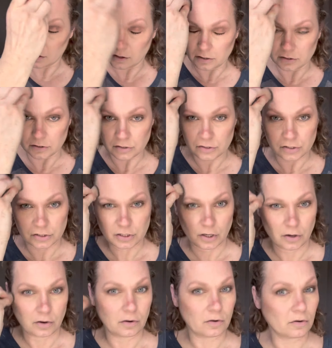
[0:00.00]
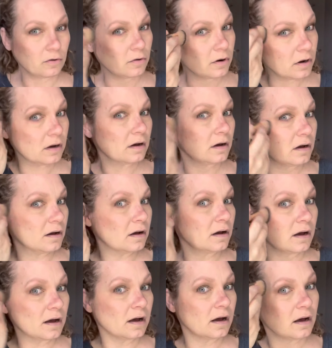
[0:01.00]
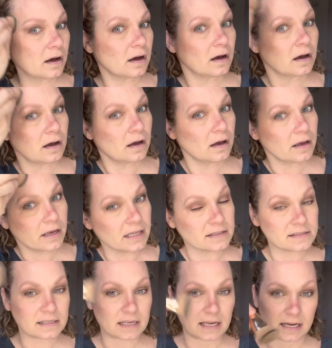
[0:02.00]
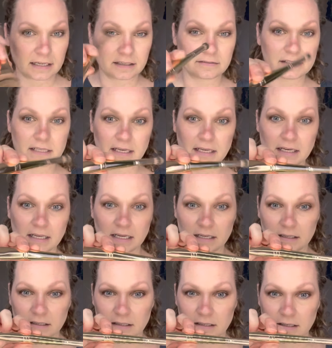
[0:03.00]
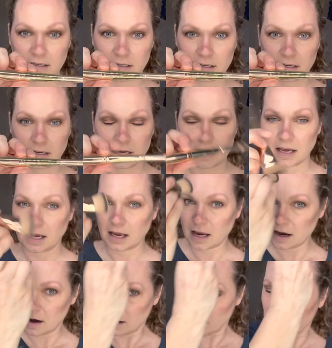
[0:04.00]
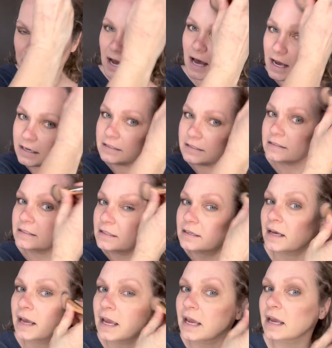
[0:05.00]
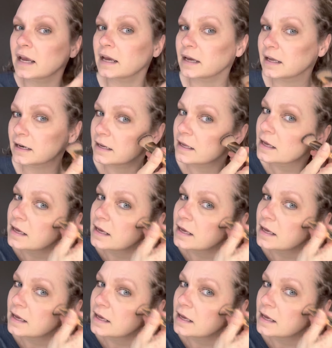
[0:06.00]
So it's kind of skinny and compact, and